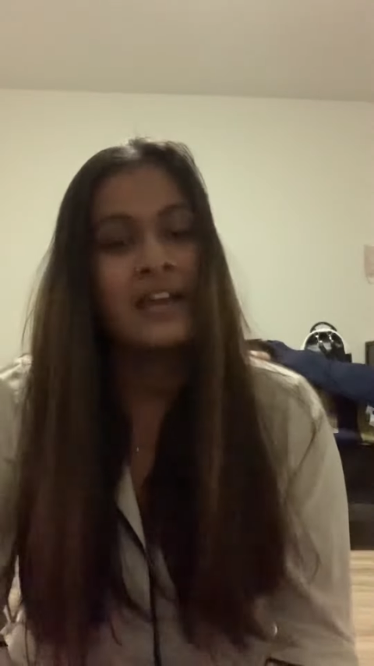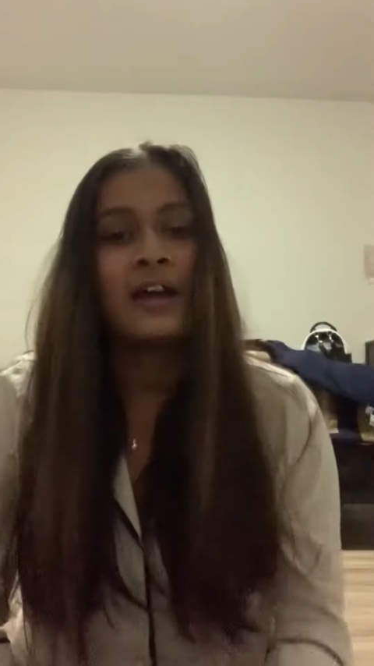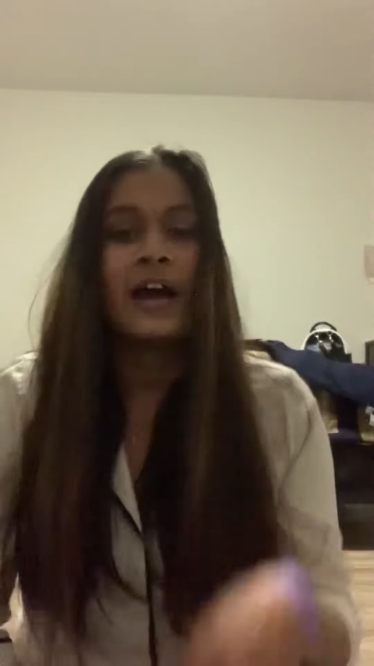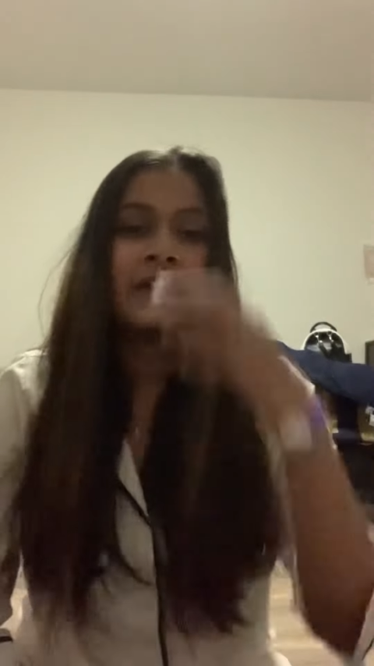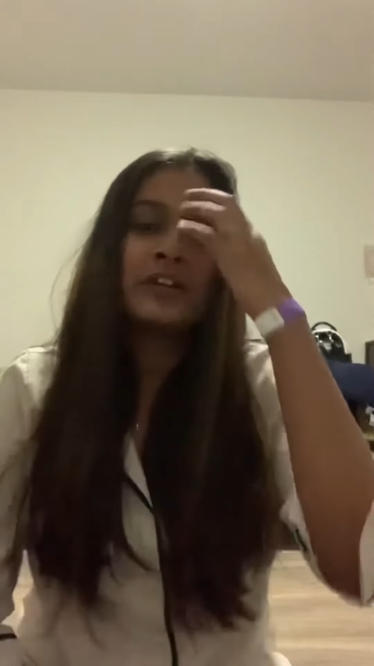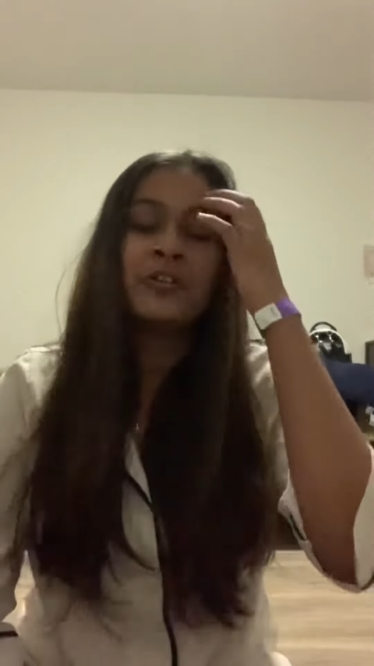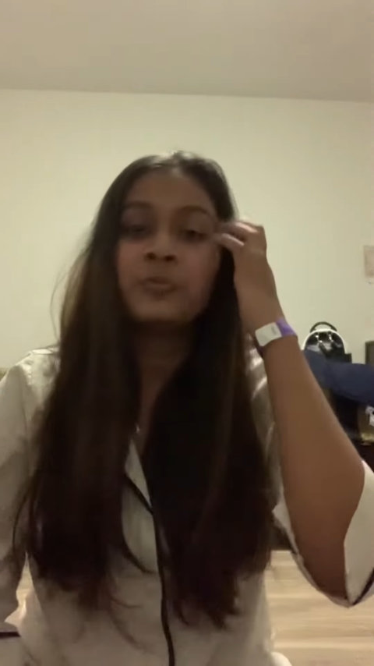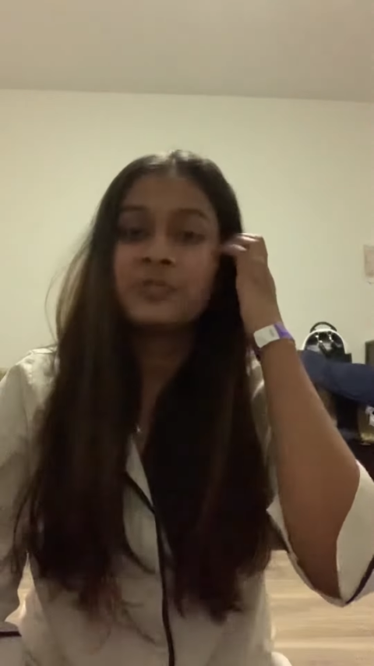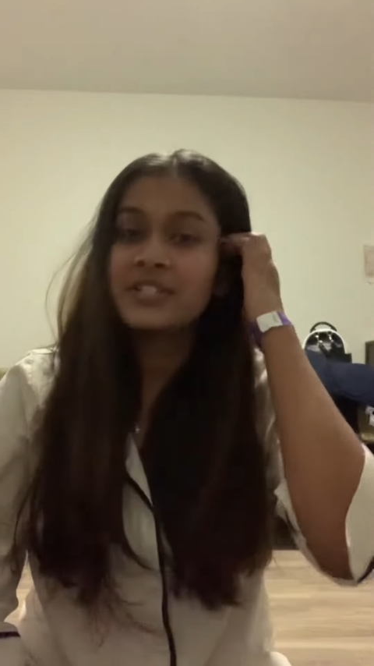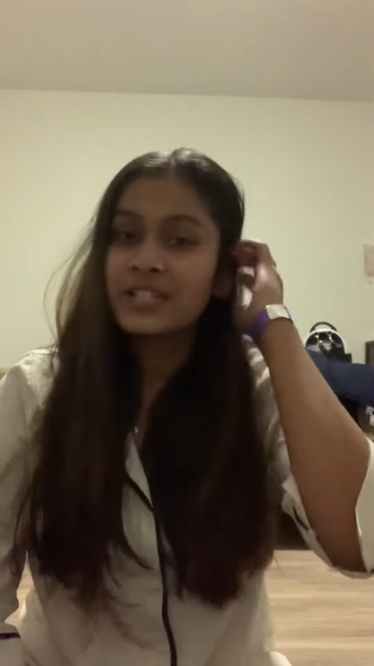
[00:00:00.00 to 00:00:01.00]
And hope
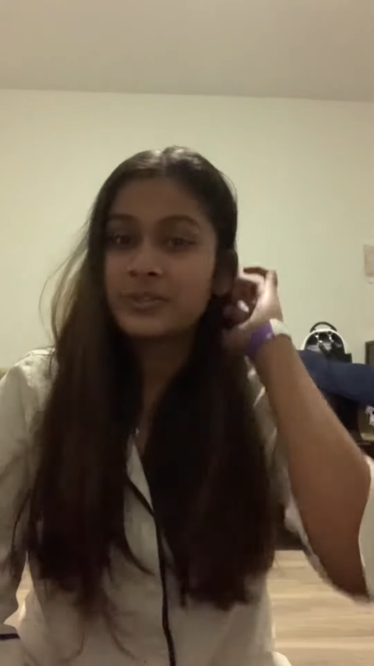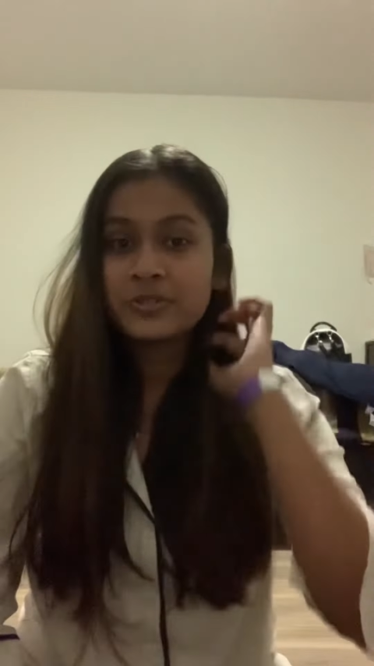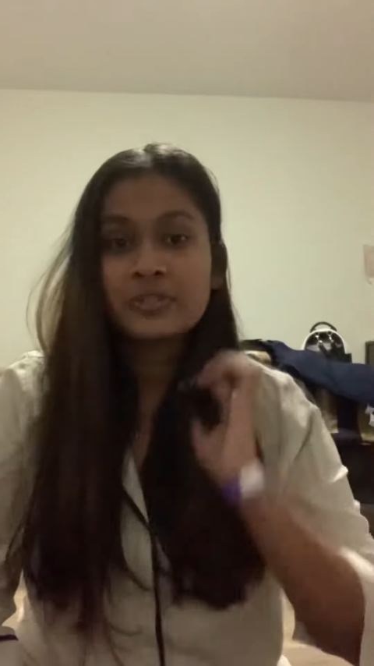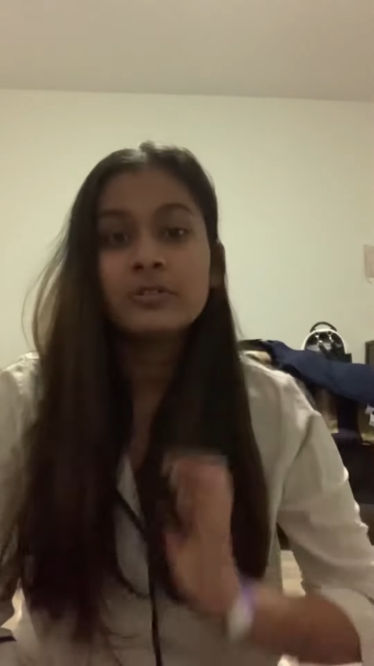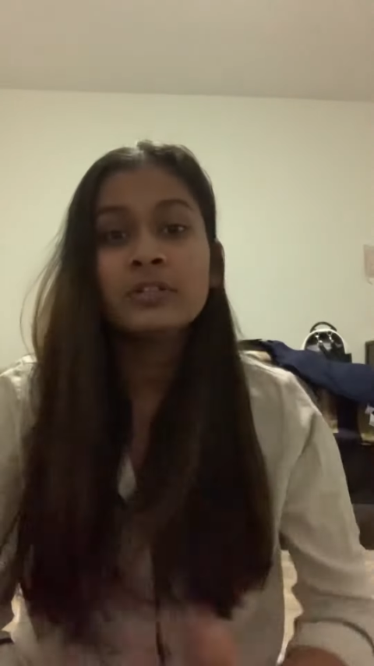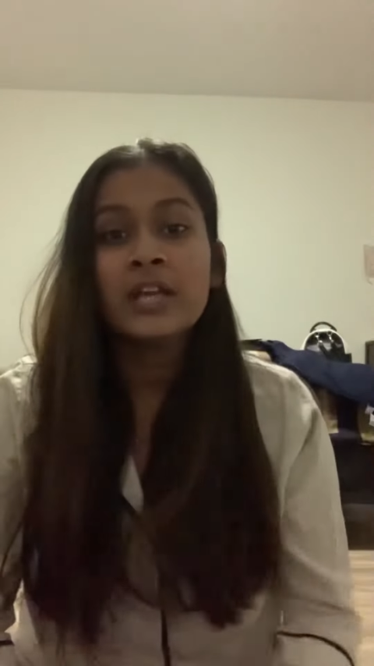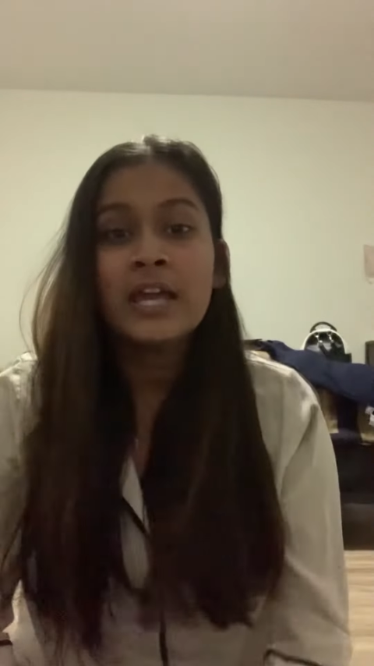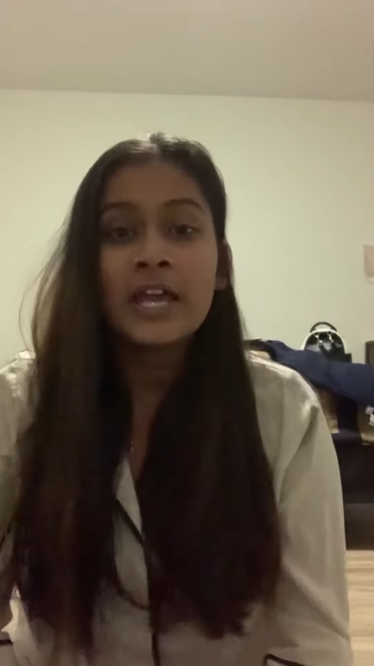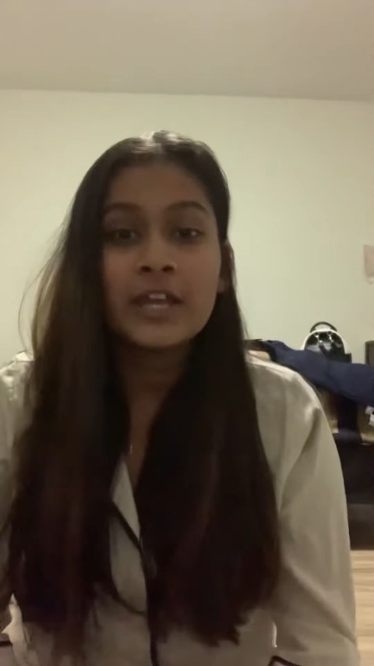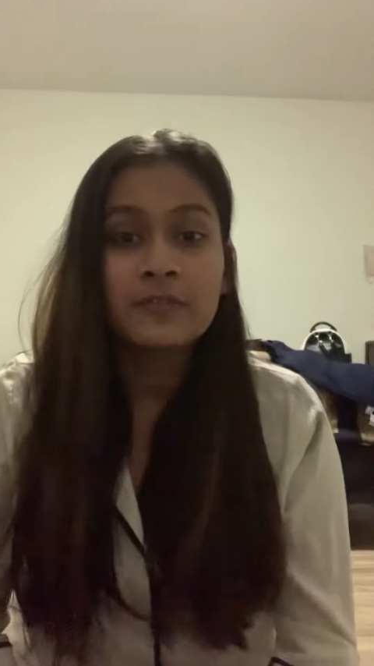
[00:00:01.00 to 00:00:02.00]
to see you soon.
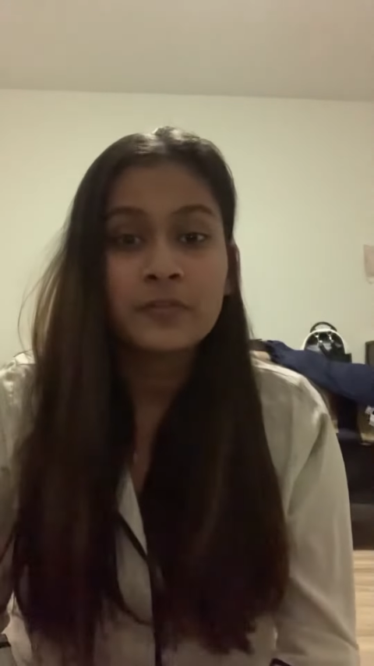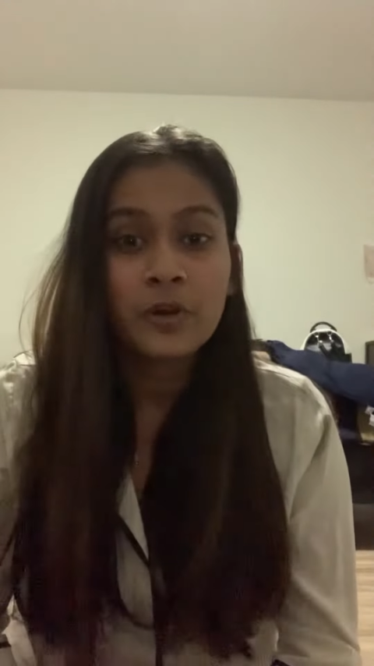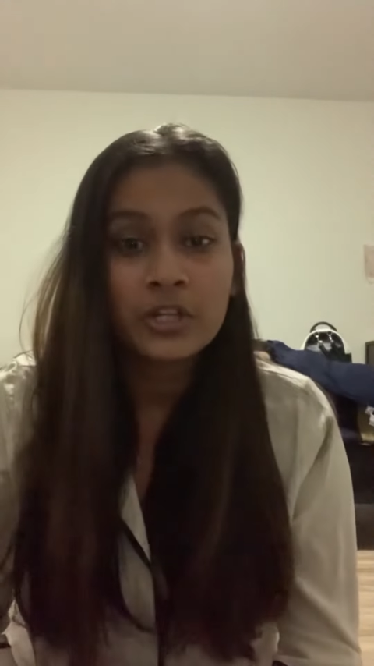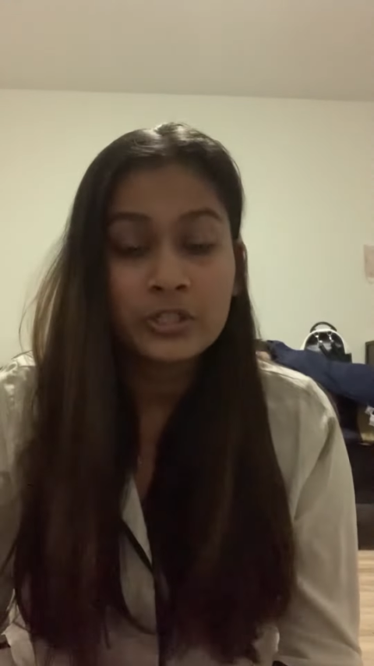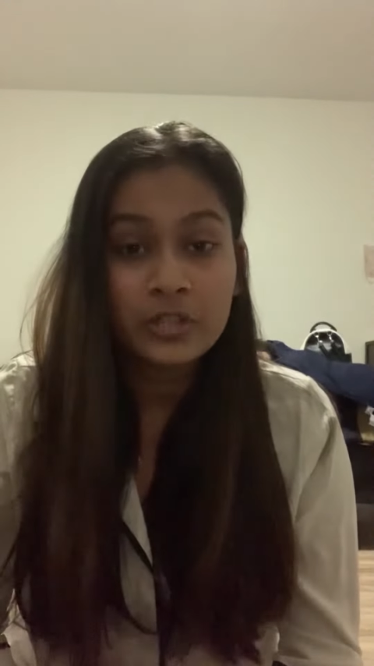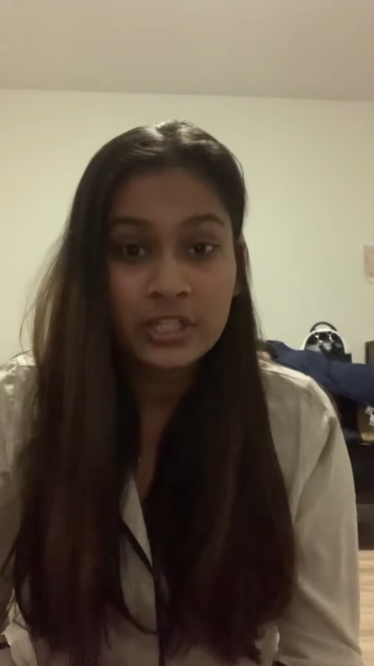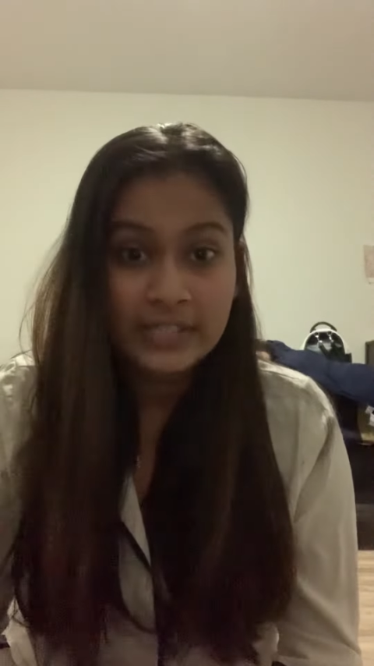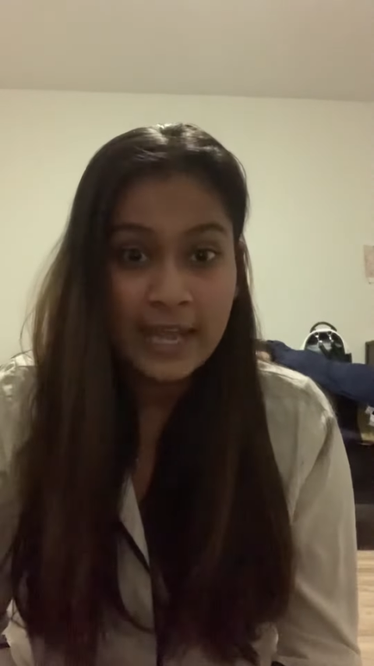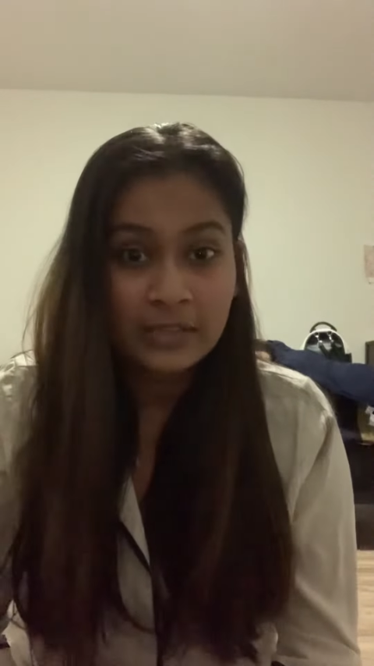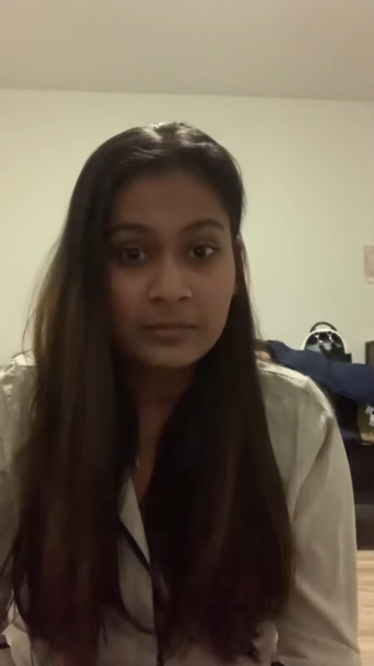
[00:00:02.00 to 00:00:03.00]
If you want to
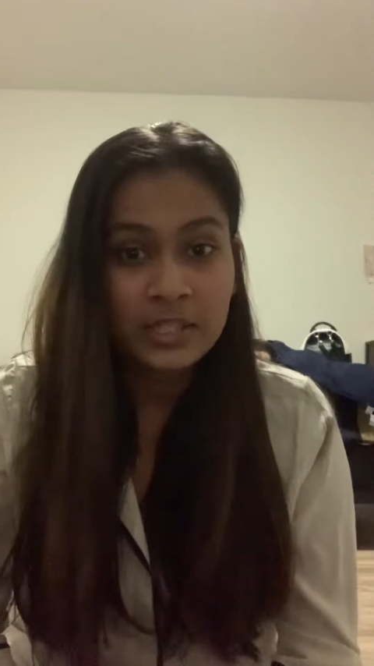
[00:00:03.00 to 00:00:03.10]
contact me,